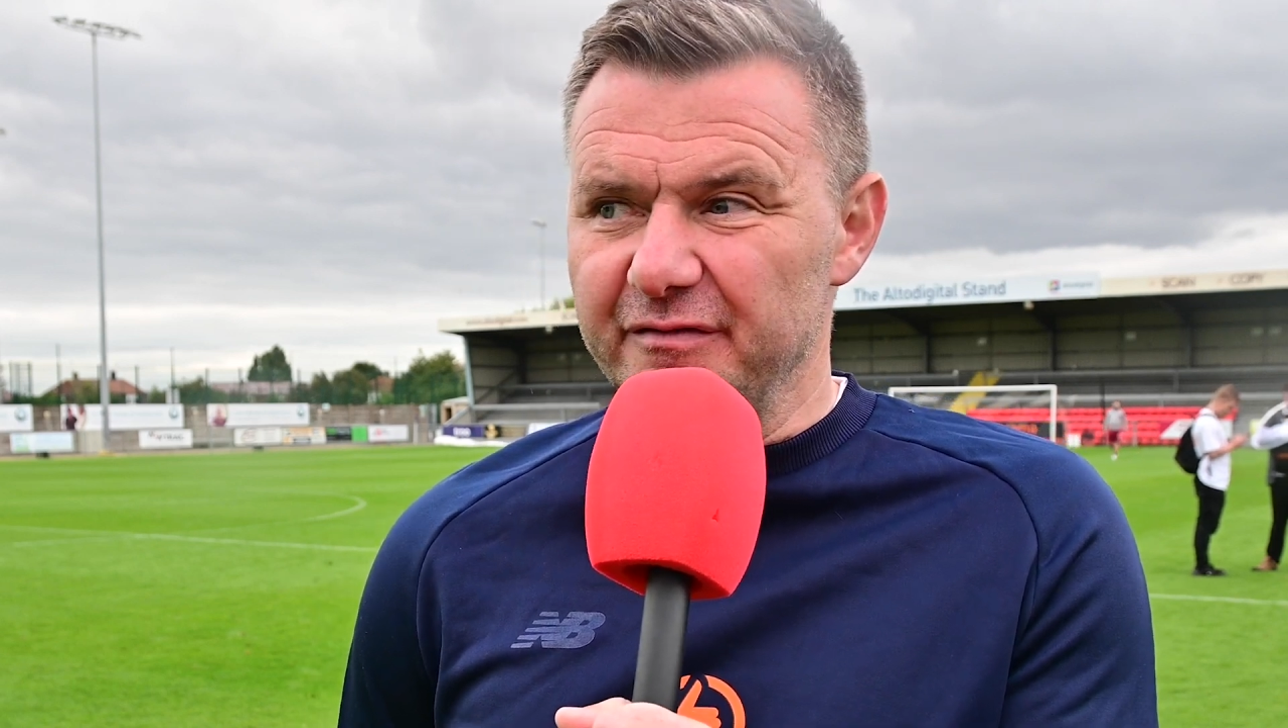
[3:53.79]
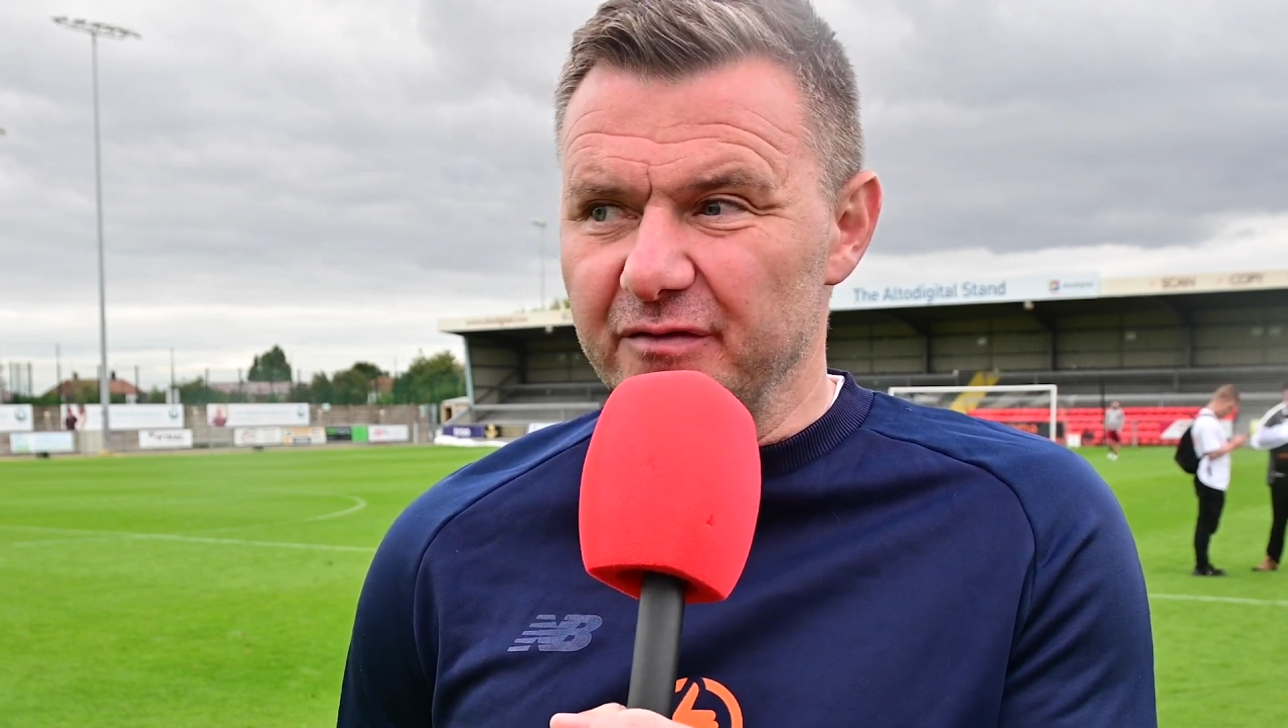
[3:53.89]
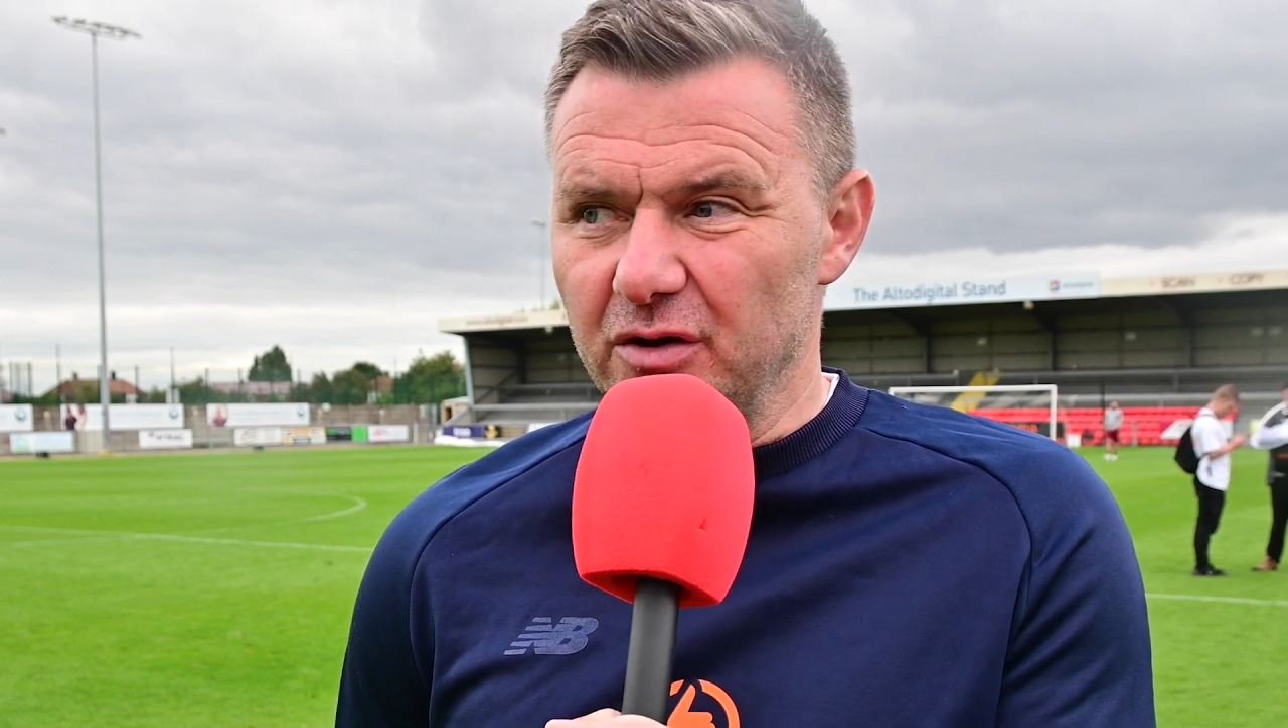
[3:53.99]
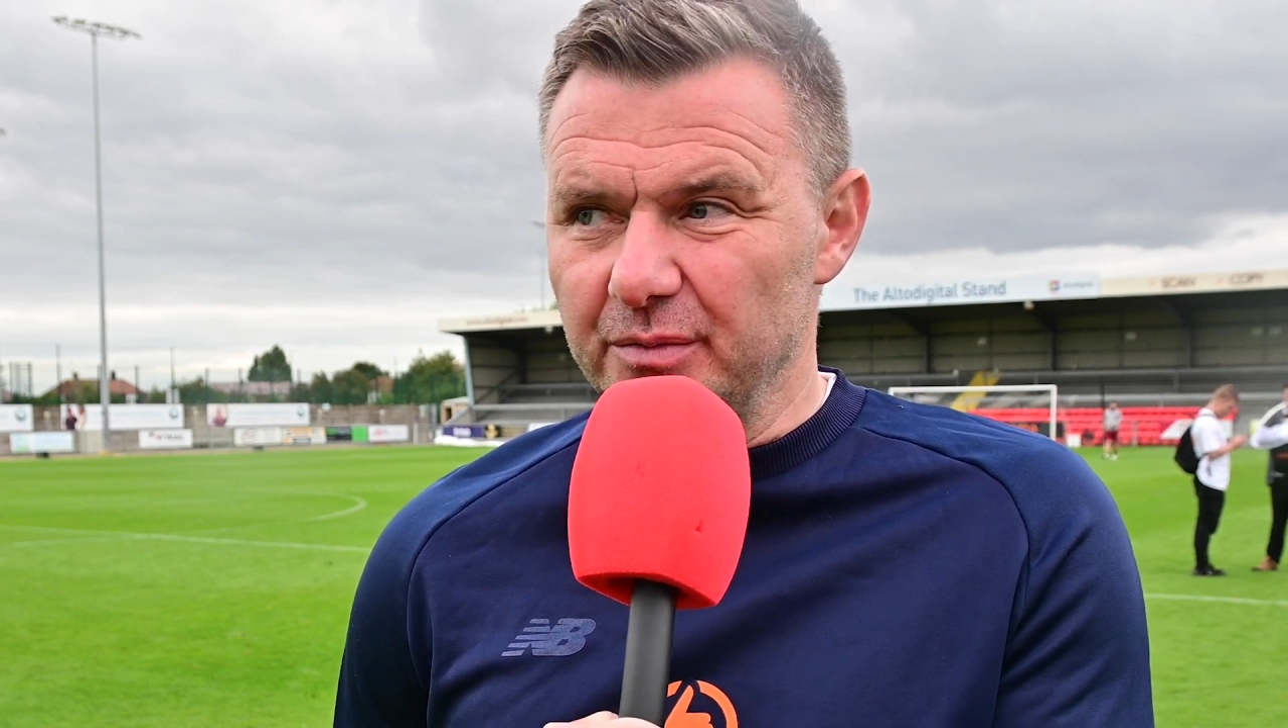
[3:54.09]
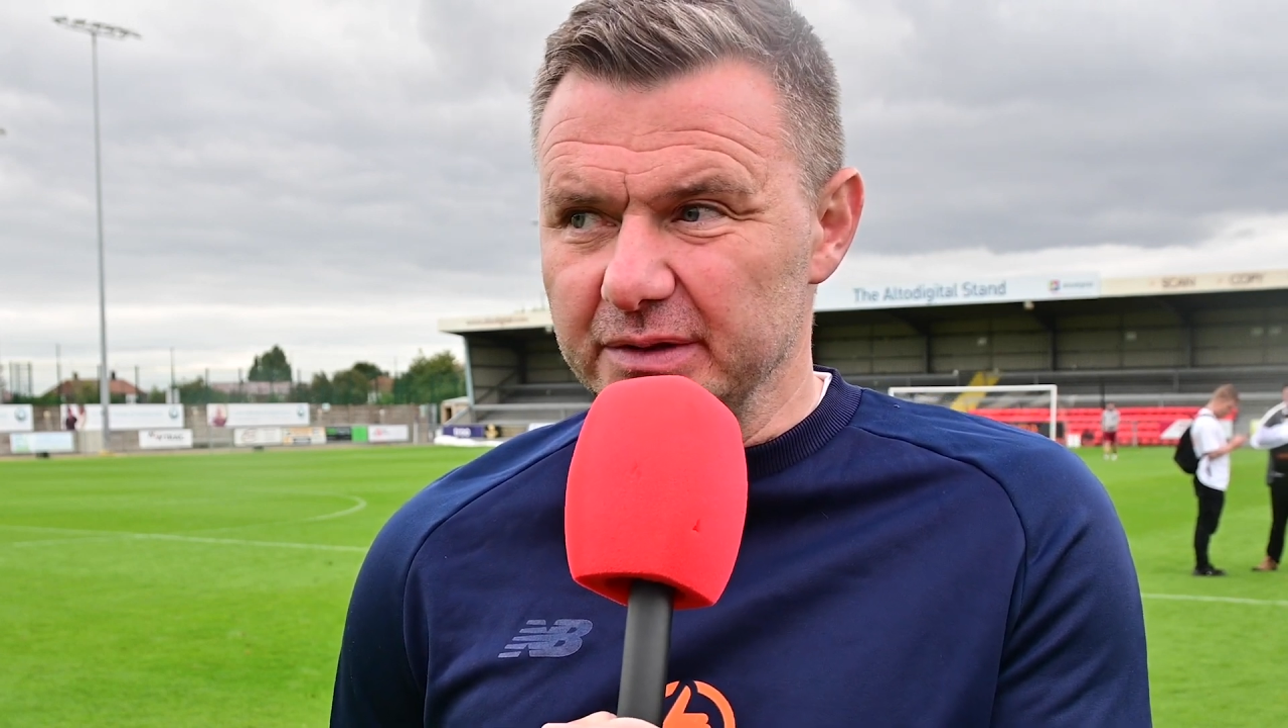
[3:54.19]

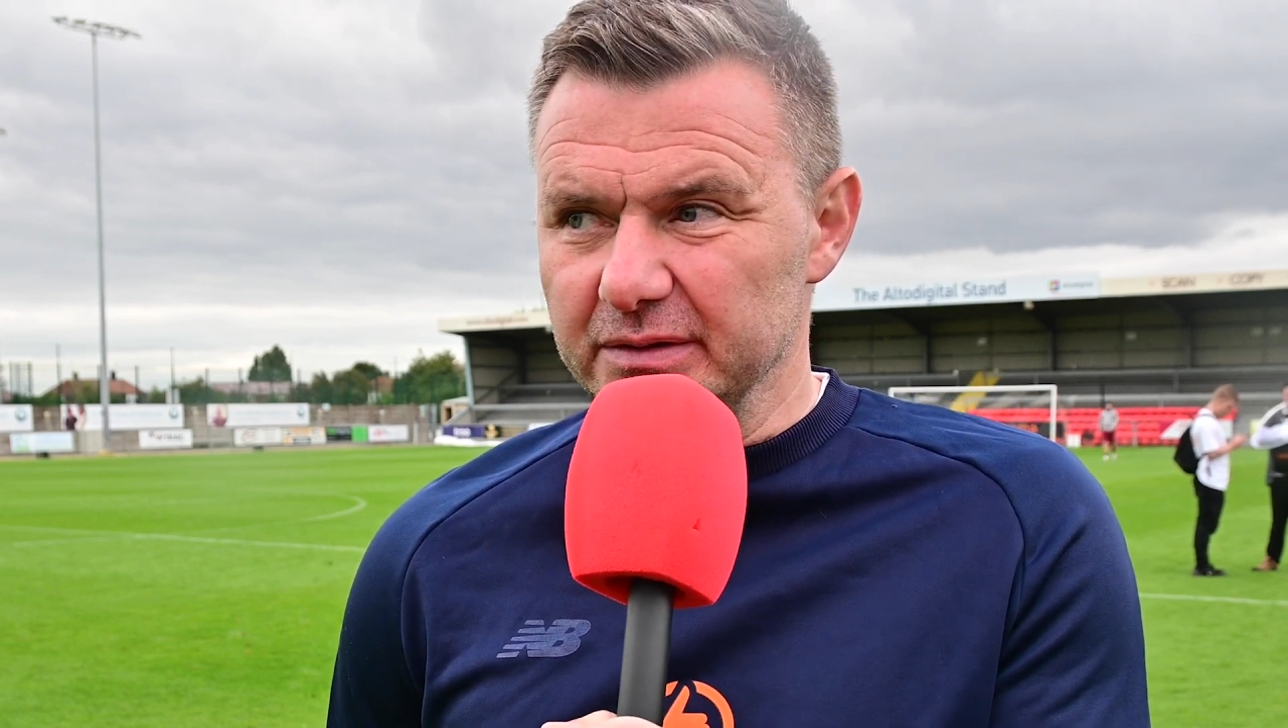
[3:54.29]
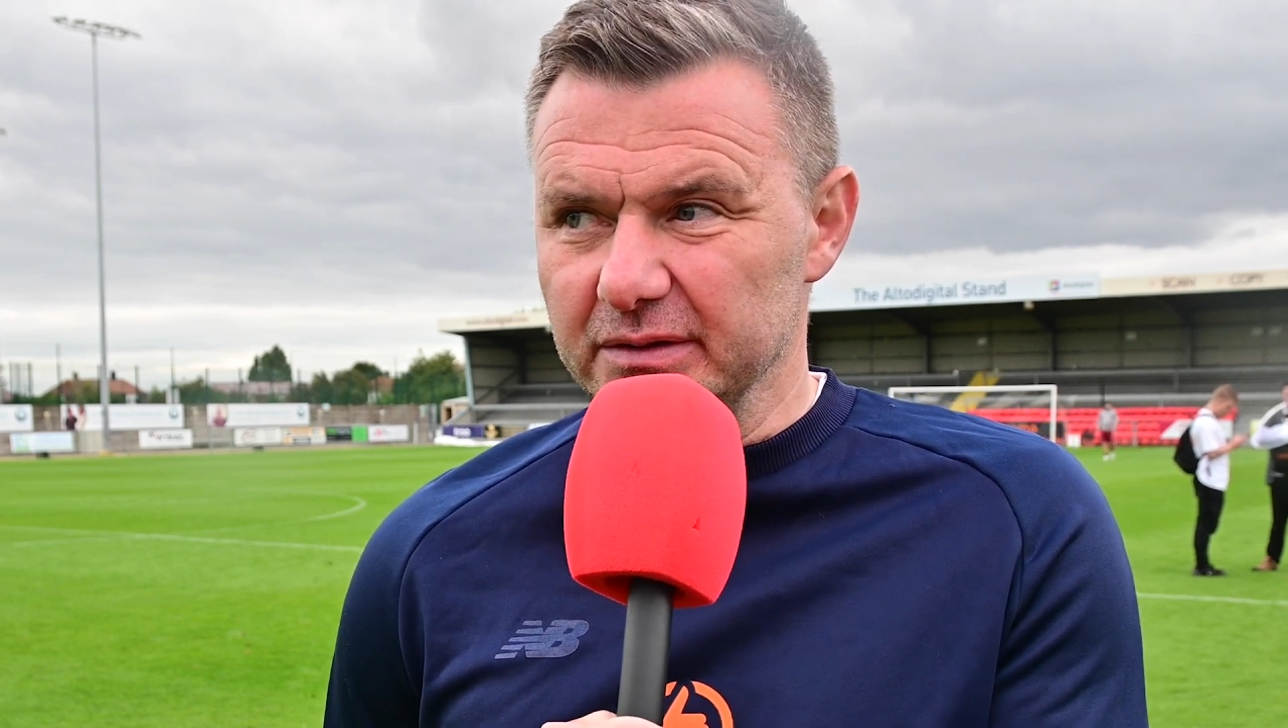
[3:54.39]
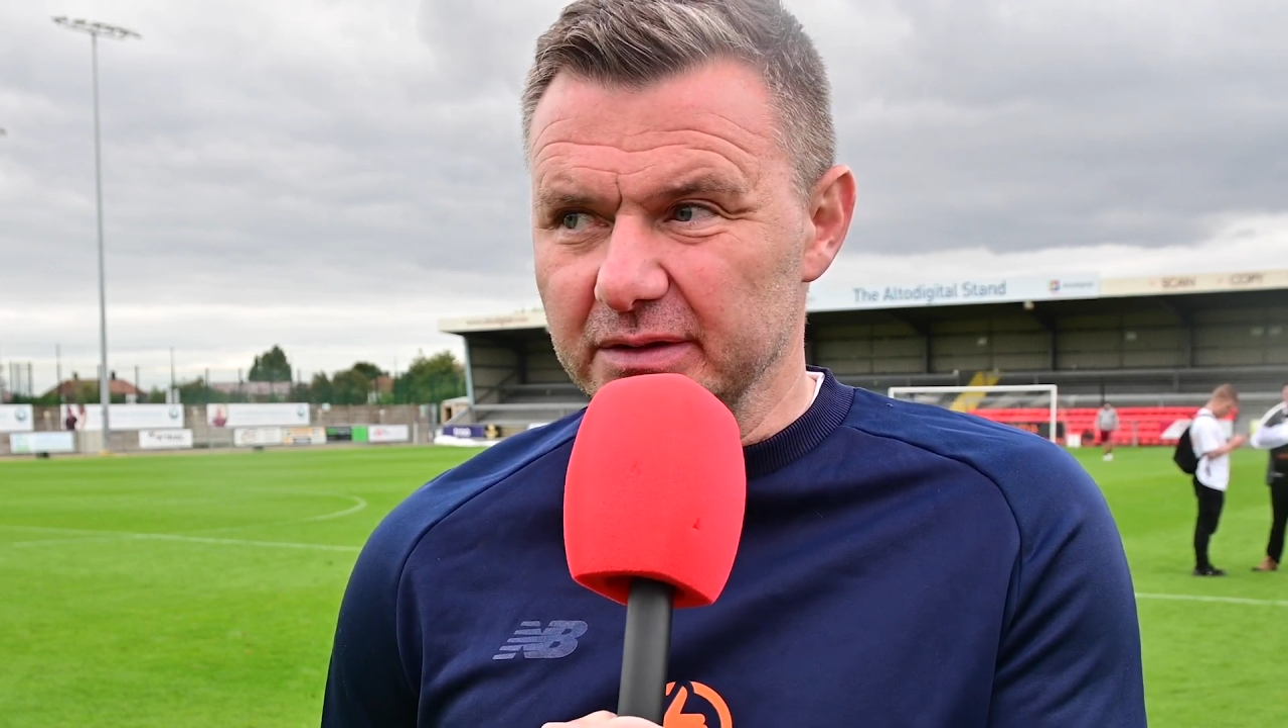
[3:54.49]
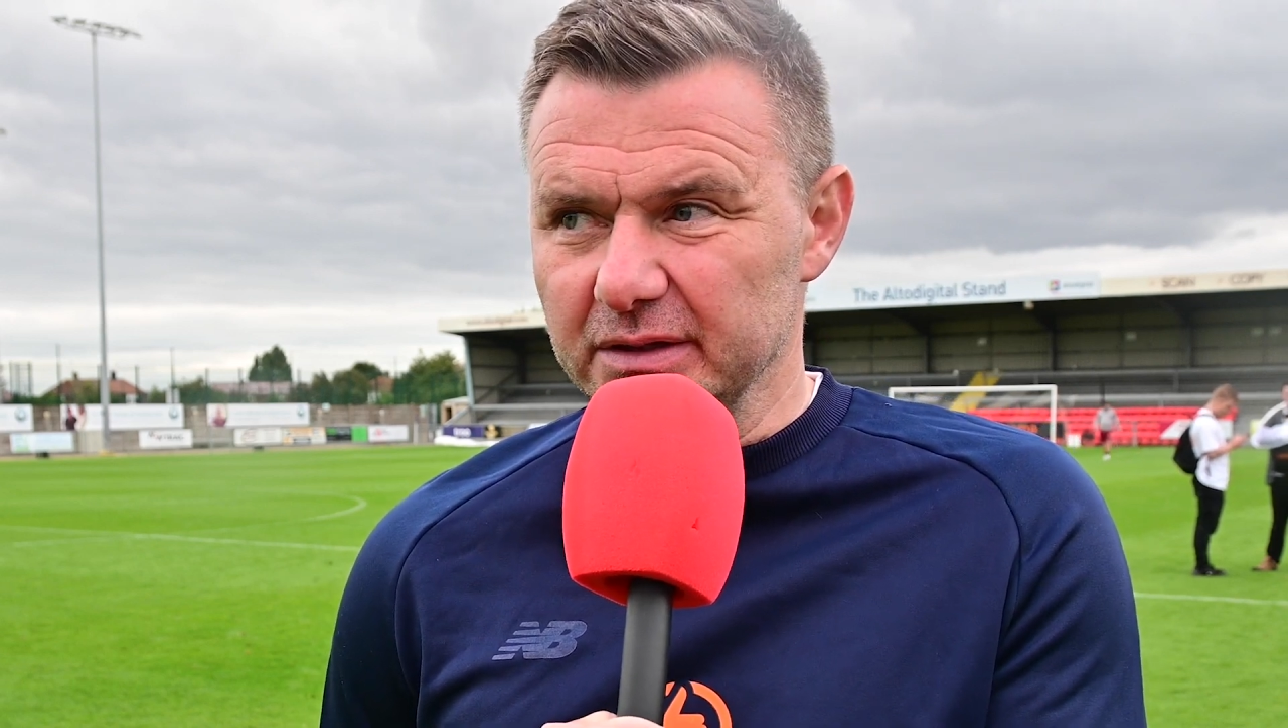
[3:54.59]
from and